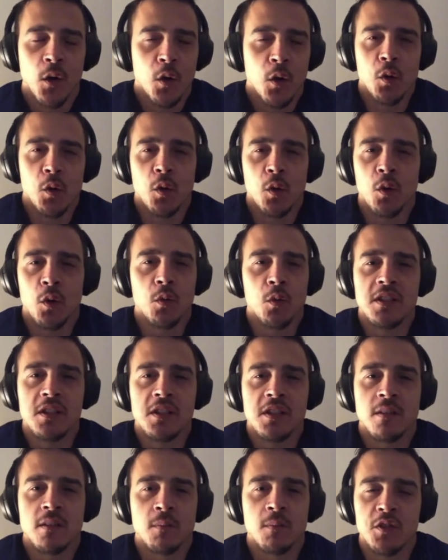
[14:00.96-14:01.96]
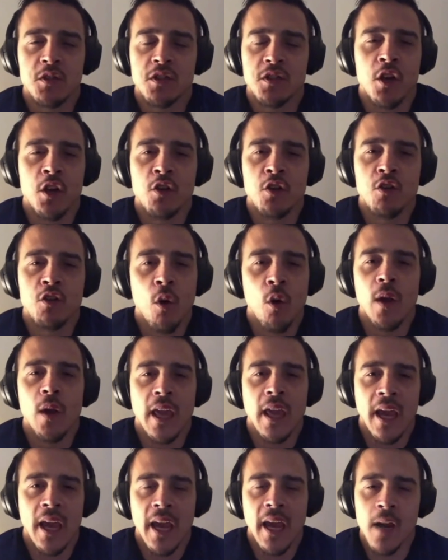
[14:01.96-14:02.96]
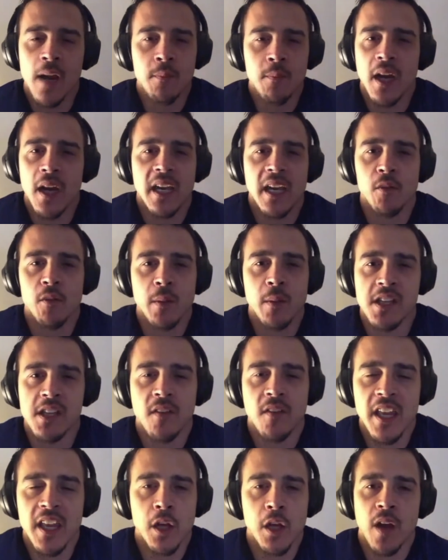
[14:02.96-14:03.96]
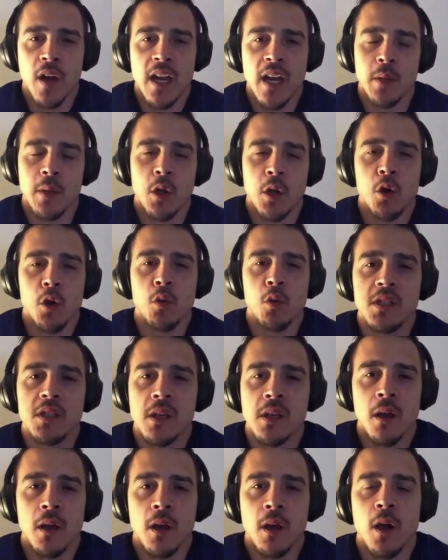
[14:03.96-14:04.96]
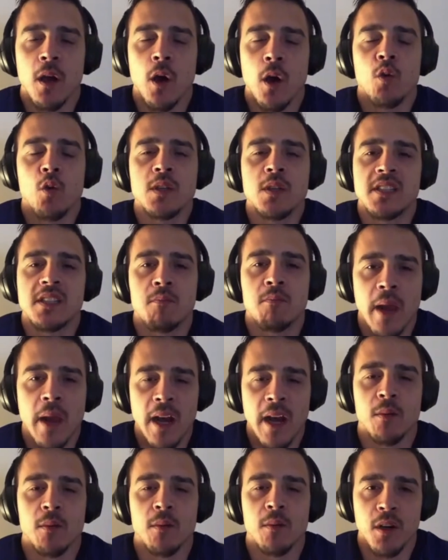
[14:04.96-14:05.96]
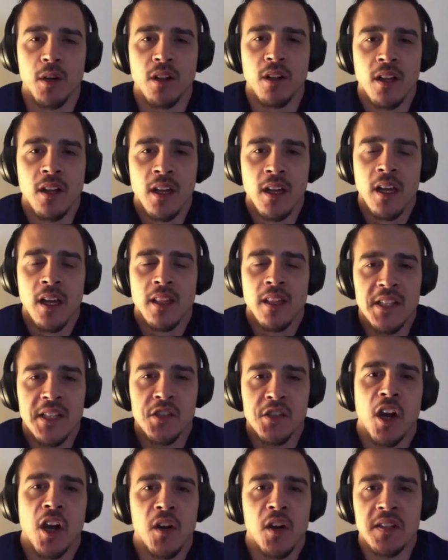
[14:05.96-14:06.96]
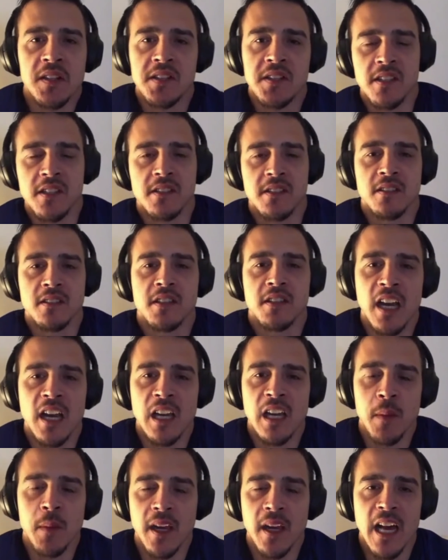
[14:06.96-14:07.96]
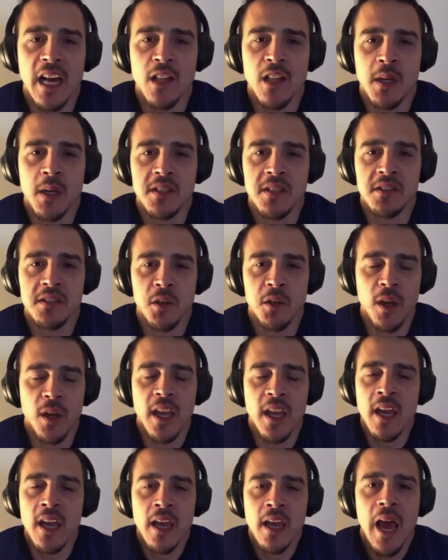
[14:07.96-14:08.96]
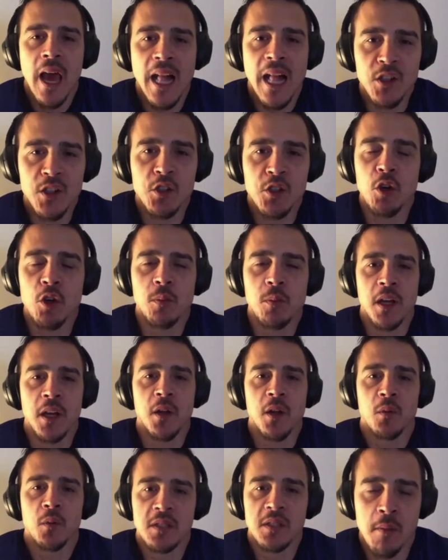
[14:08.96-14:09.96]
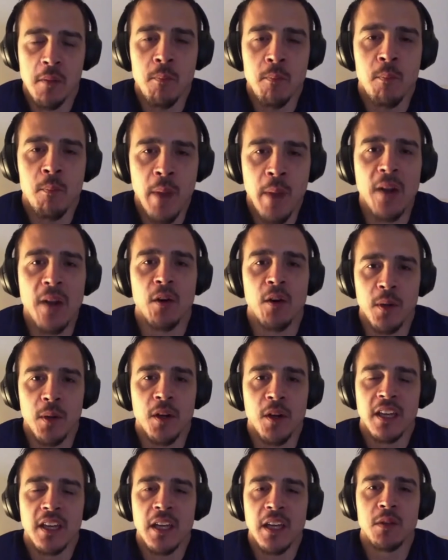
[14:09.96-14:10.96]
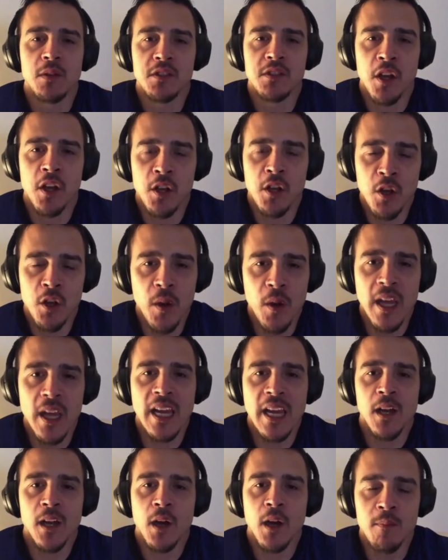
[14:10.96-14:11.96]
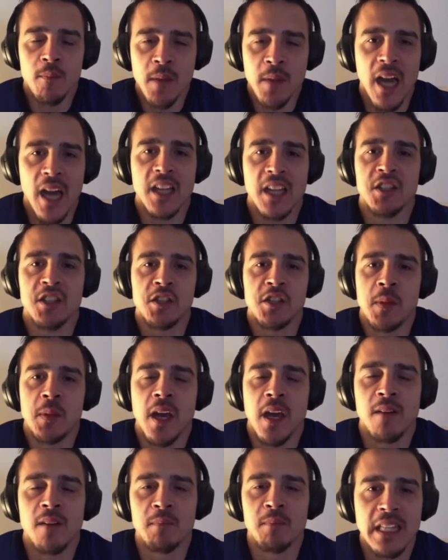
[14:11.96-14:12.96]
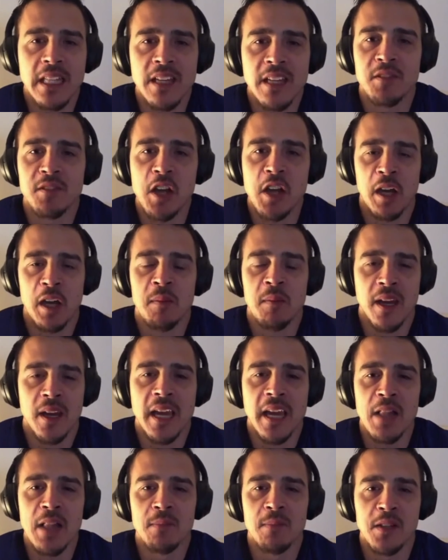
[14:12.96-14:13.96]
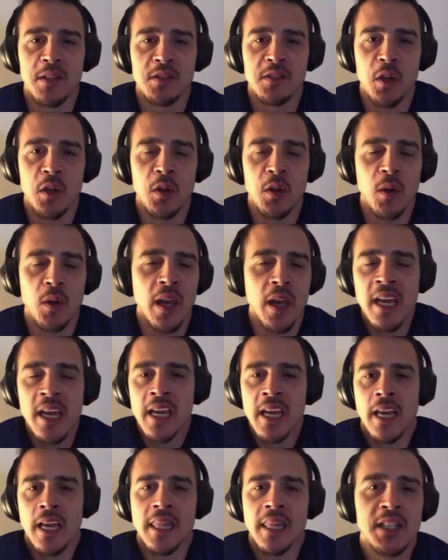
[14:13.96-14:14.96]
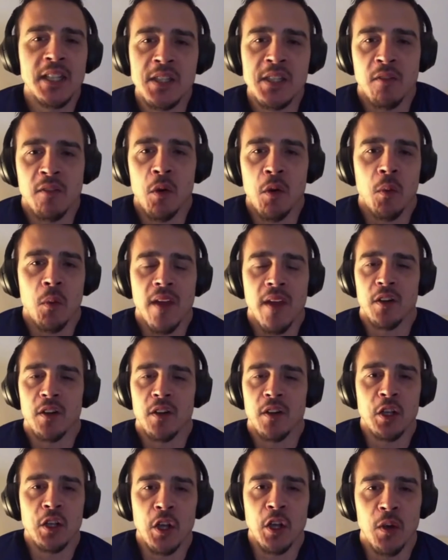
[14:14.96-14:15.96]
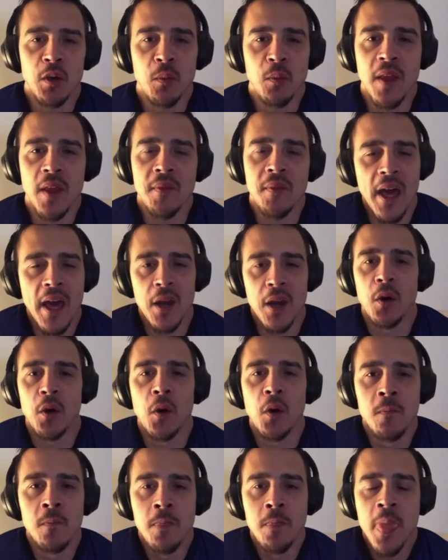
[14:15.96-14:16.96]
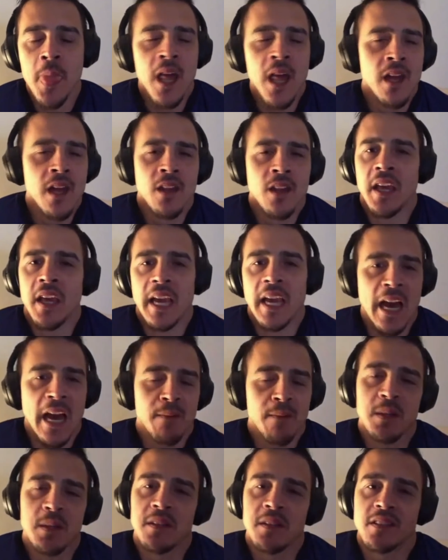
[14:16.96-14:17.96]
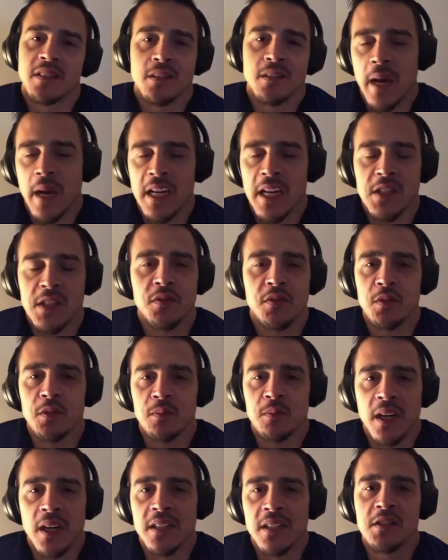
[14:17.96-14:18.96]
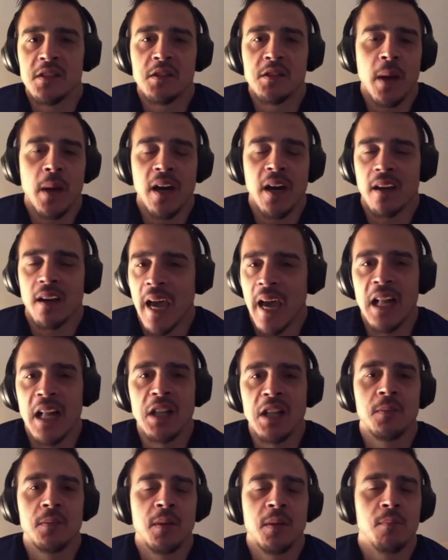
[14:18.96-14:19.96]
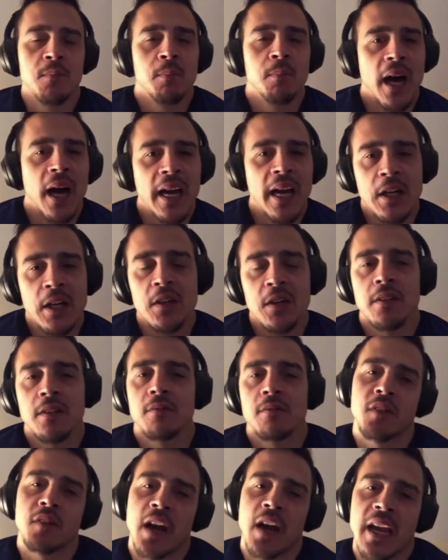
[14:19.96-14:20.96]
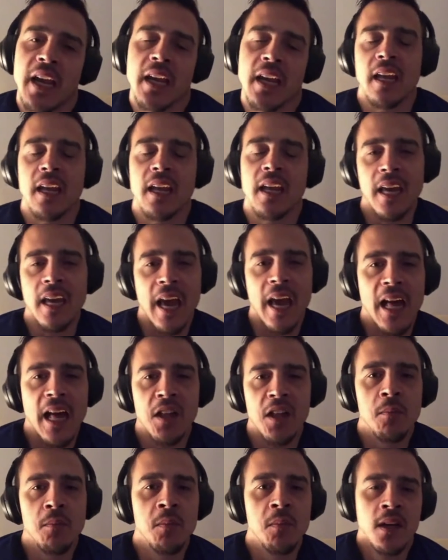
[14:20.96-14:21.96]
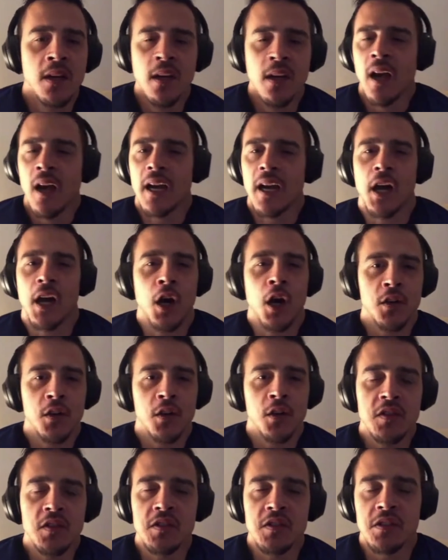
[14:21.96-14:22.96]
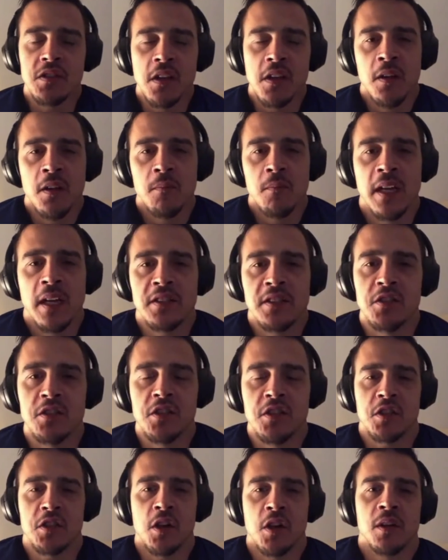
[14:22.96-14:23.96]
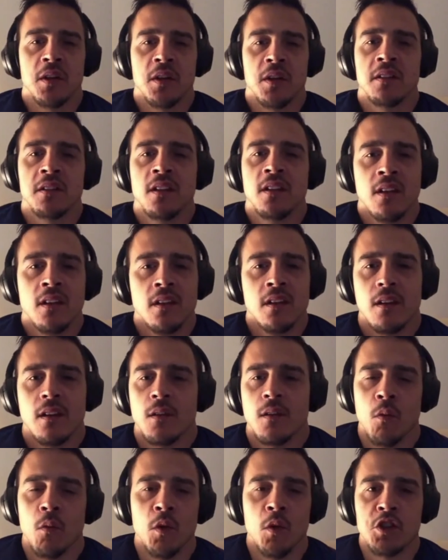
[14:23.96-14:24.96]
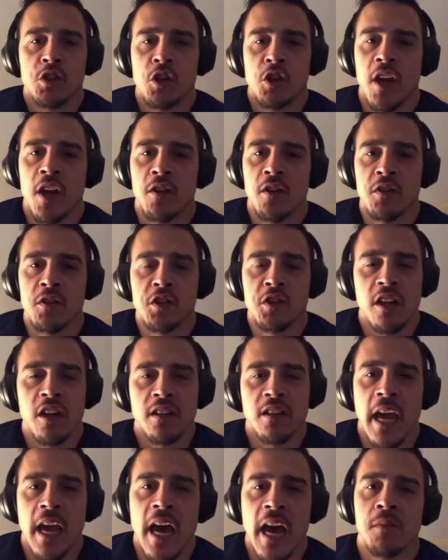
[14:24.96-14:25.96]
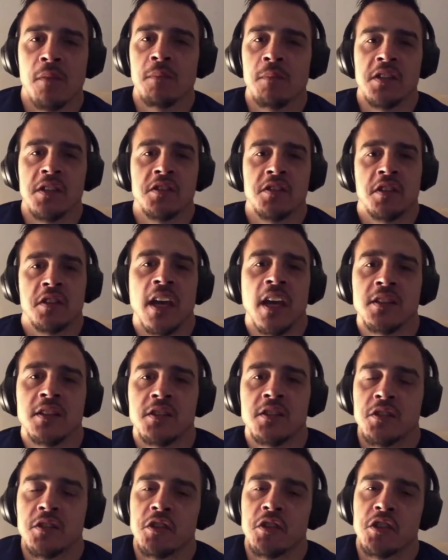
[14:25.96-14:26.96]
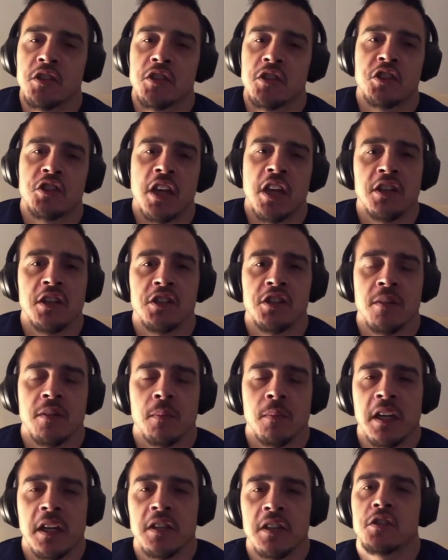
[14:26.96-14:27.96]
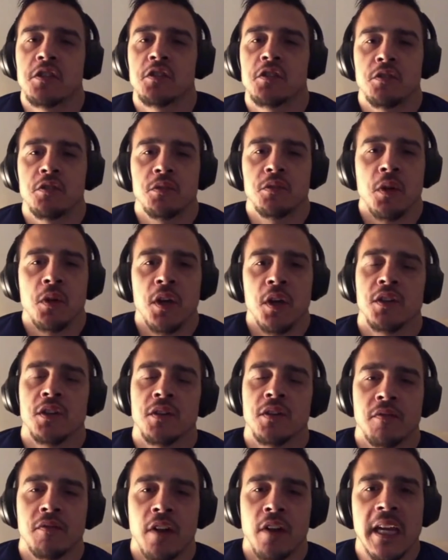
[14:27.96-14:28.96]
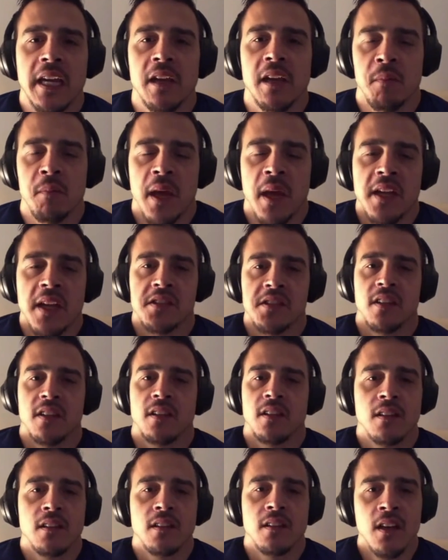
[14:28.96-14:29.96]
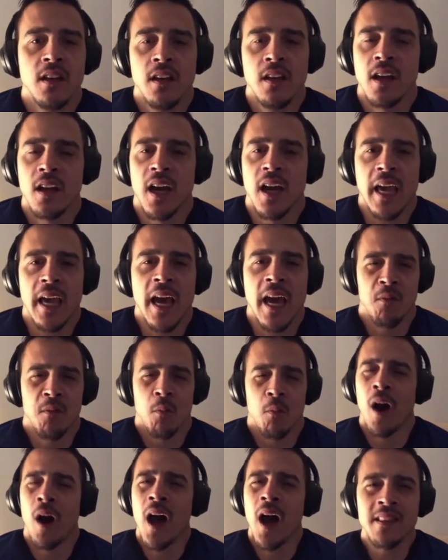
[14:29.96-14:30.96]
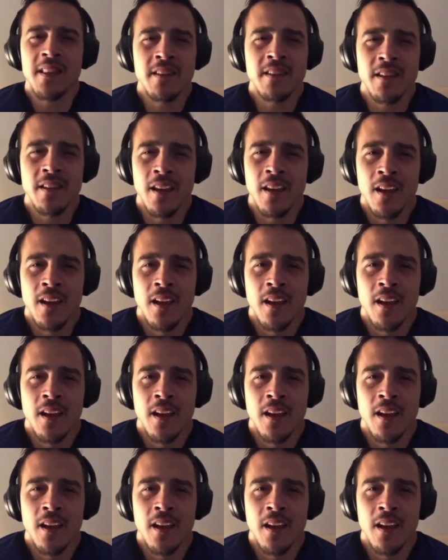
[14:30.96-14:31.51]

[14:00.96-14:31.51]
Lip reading: who is the most annoying, and I'm not giving myself any credit, but is unbearable that sorry season talking about Callum Hudson-Odoi? Alex Goldberg was unbearable. He was annoying, obnoxious, beyond belief talking about Callum Hudson-Odoi. And that's never wavered. You know, when that whole thing happened the past few months about Callum and Bayern and Frank and Callum, got all these messages going, where's your energy on Callum these days? You just changed it because you're too loyal to Frank and Mason and not Callum. What?